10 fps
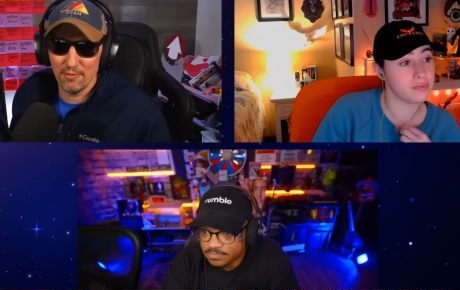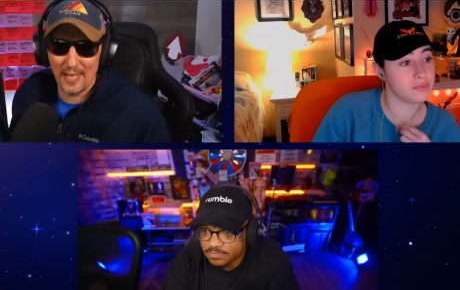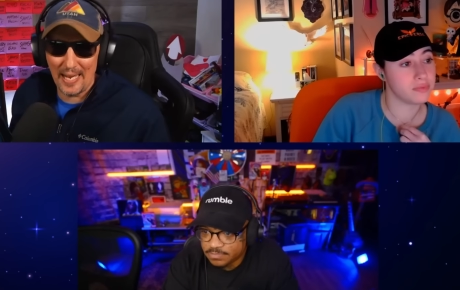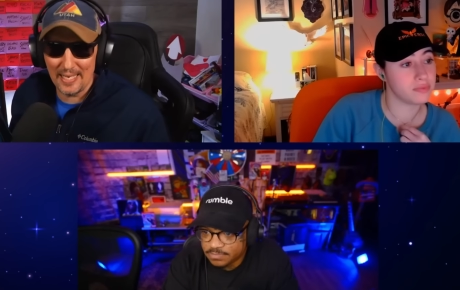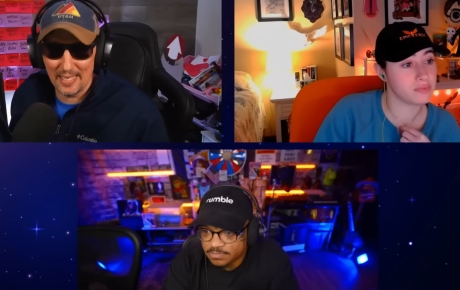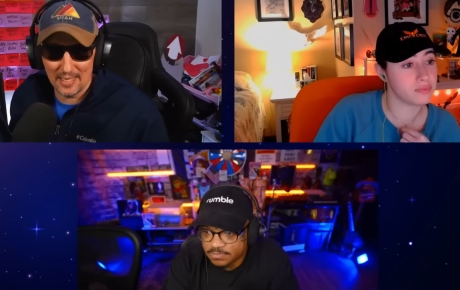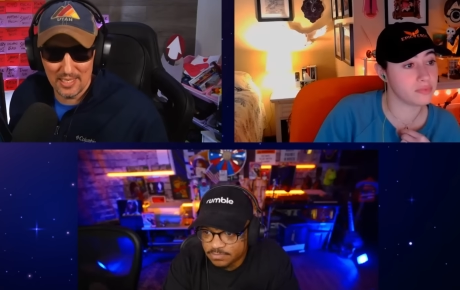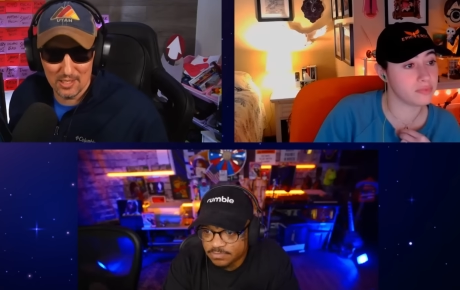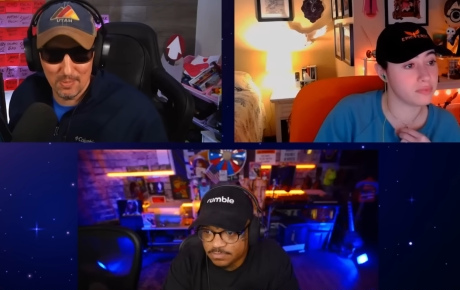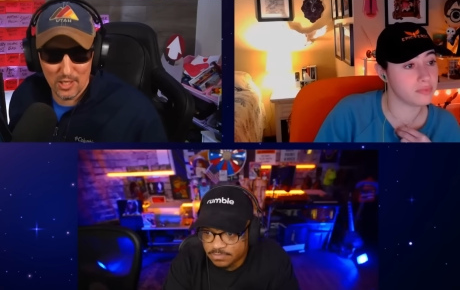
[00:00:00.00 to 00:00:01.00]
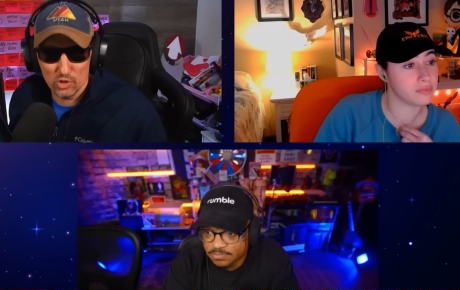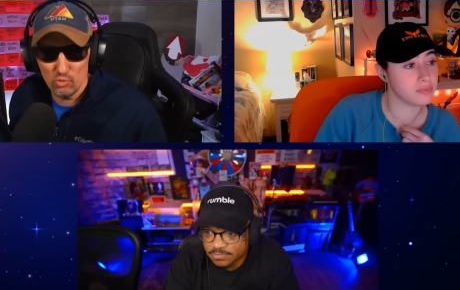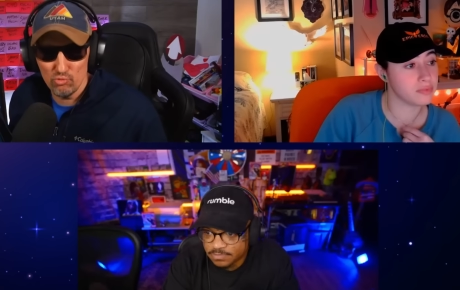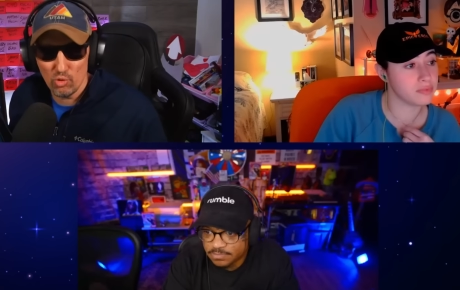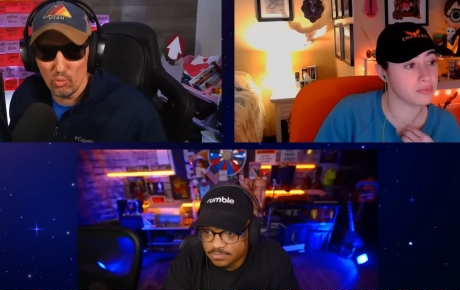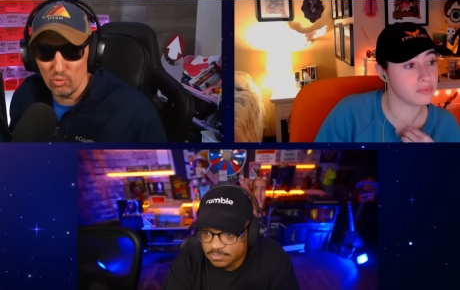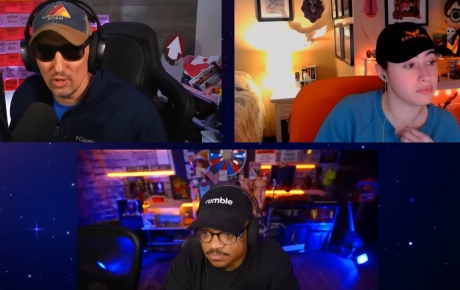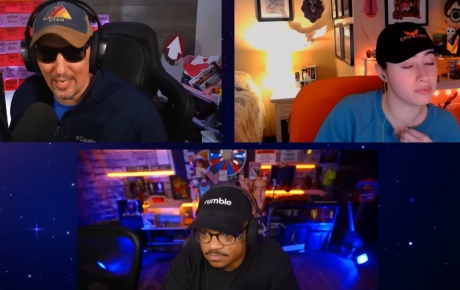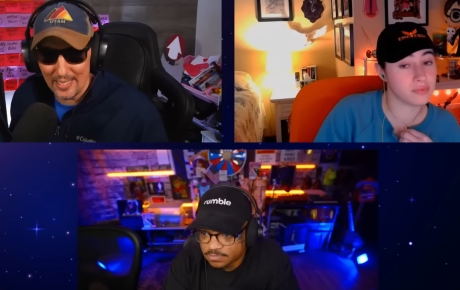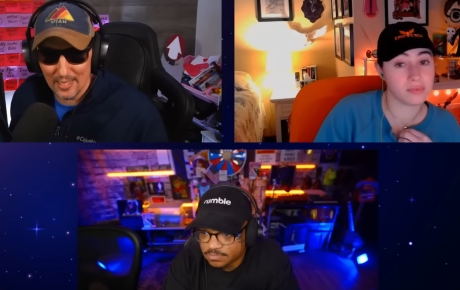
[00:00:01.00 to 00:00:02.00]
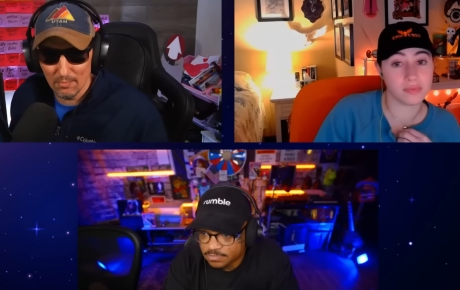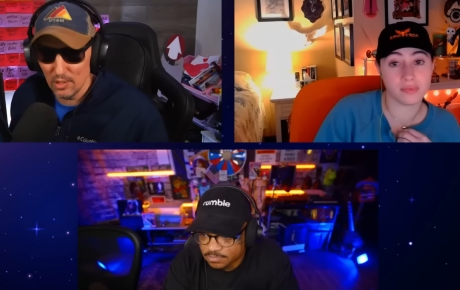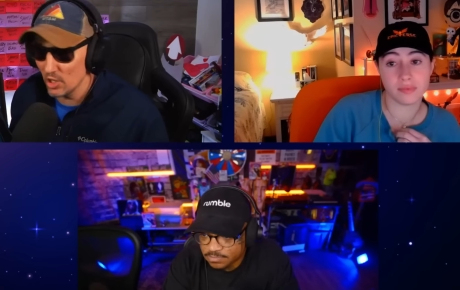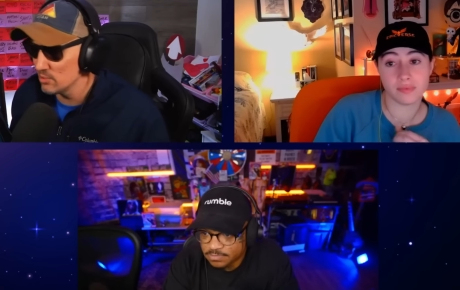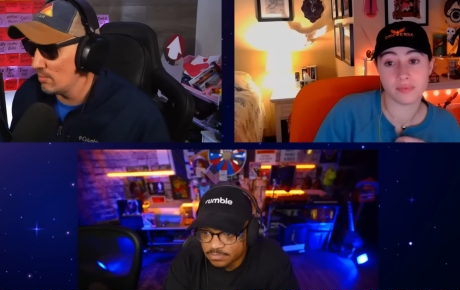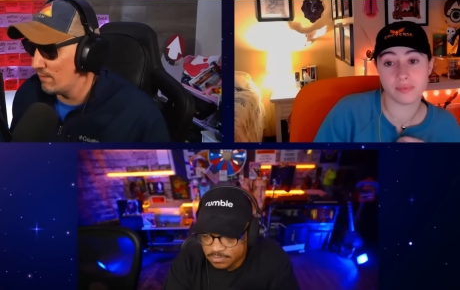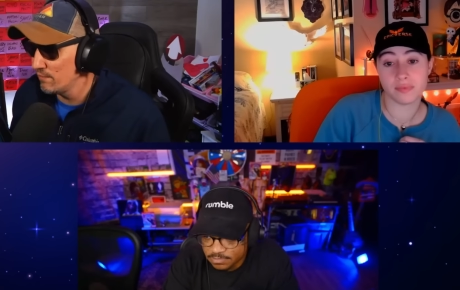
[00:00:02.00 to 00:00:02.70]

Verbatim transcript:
Speaker 1: flagging these because you don't like them because my